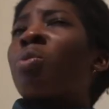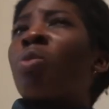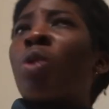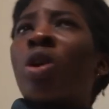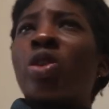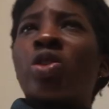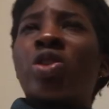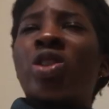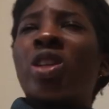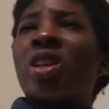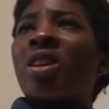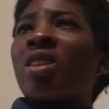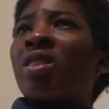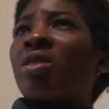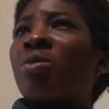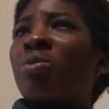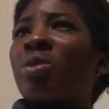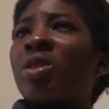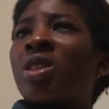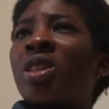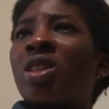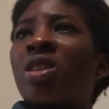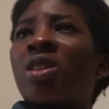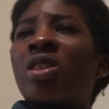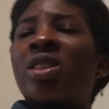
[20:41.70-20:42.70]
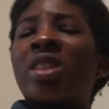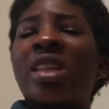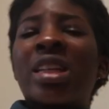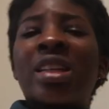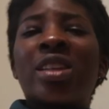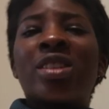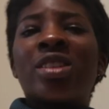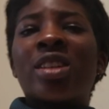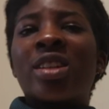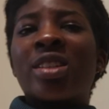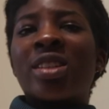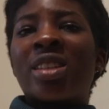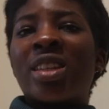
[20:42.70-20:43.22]
watching what's it called
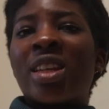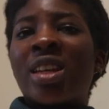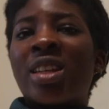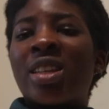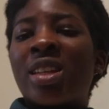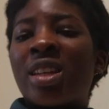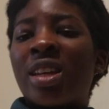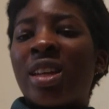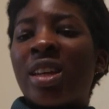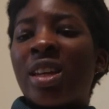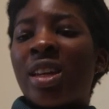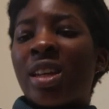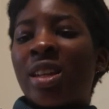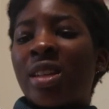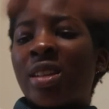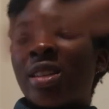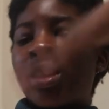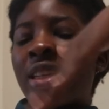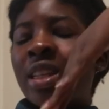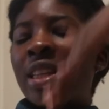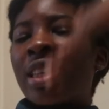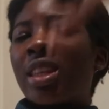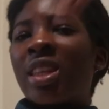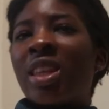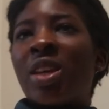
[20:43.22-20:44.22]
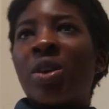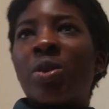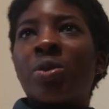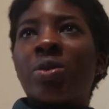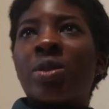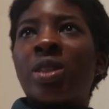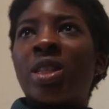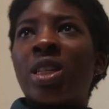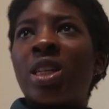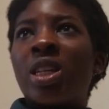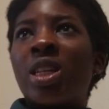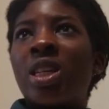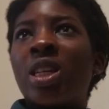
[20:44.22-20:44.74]
selling sunset and selling the
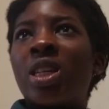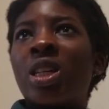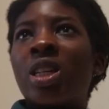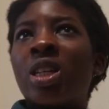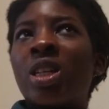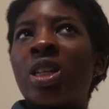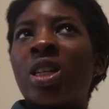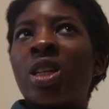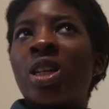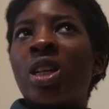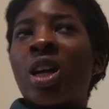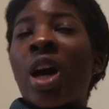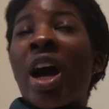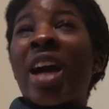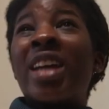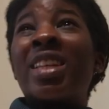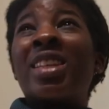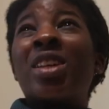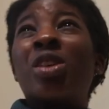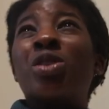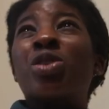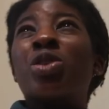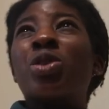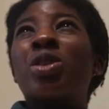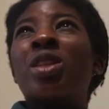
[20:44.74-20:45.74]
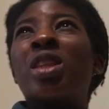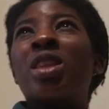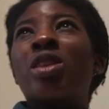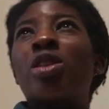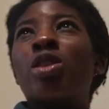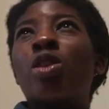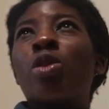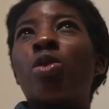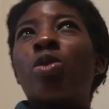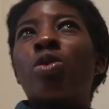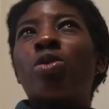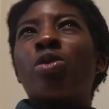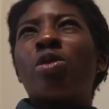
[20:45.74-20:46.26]
oc i also did
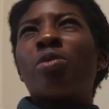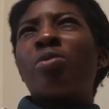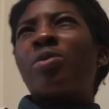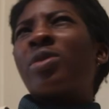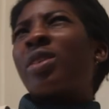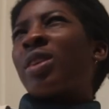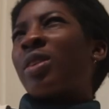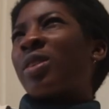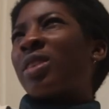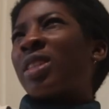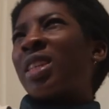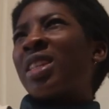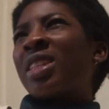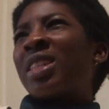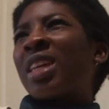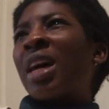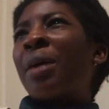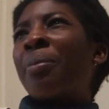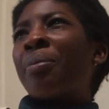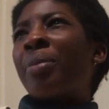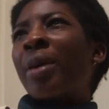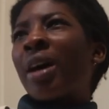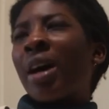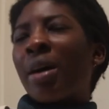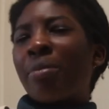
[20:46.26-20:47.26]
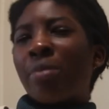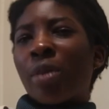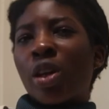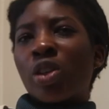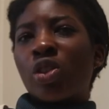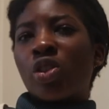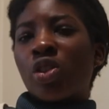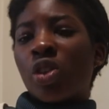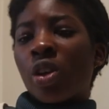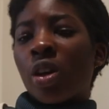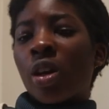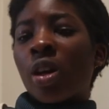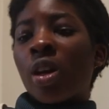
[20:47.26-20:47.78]
the the is it tampa i'm
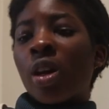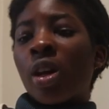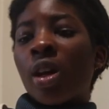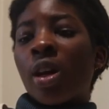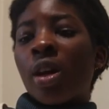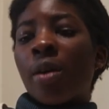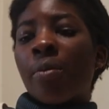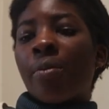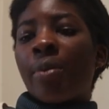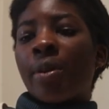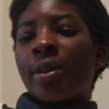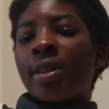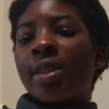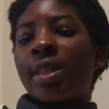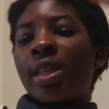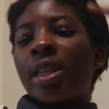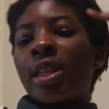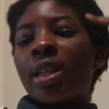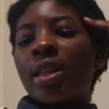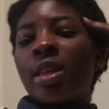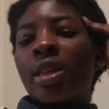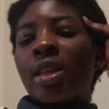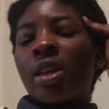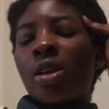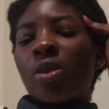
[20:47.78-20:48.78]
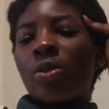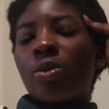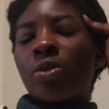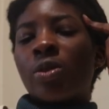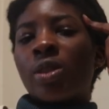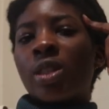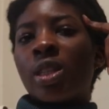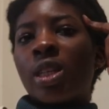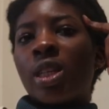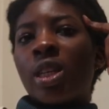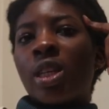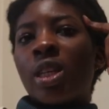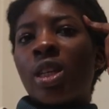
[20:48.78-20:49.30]
not sure but selling the
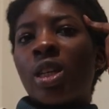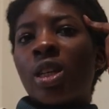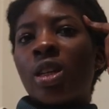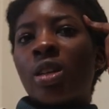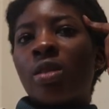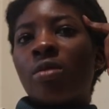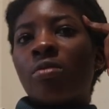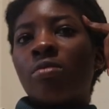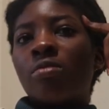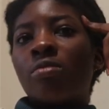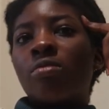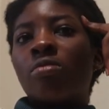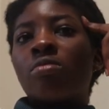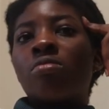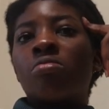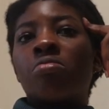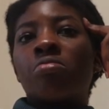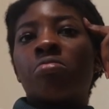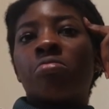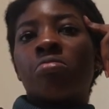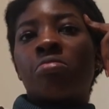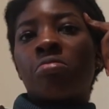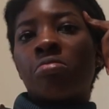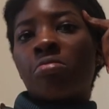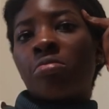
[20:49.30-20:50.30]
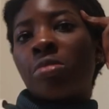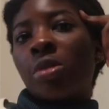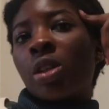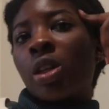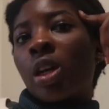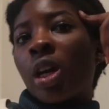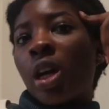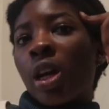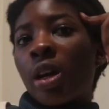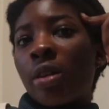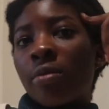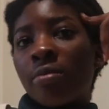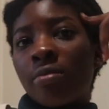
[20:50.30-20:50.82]
oc
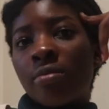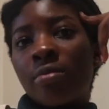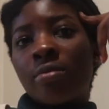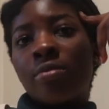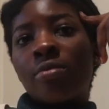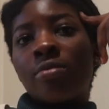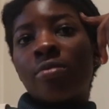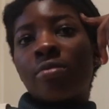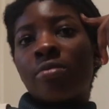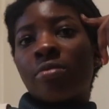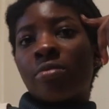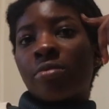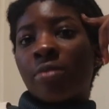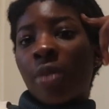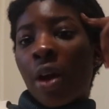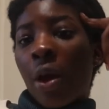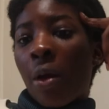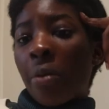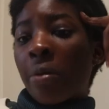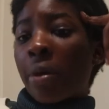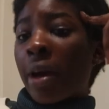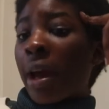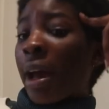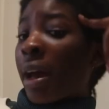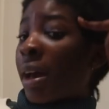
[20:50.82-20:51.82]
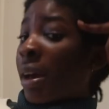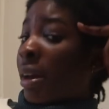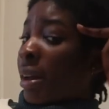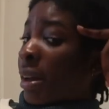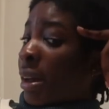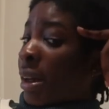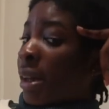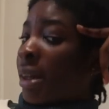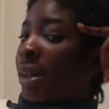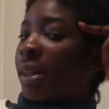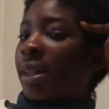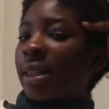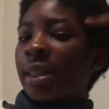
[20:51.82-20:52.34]
okay
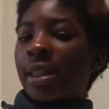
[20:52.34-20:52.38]
okay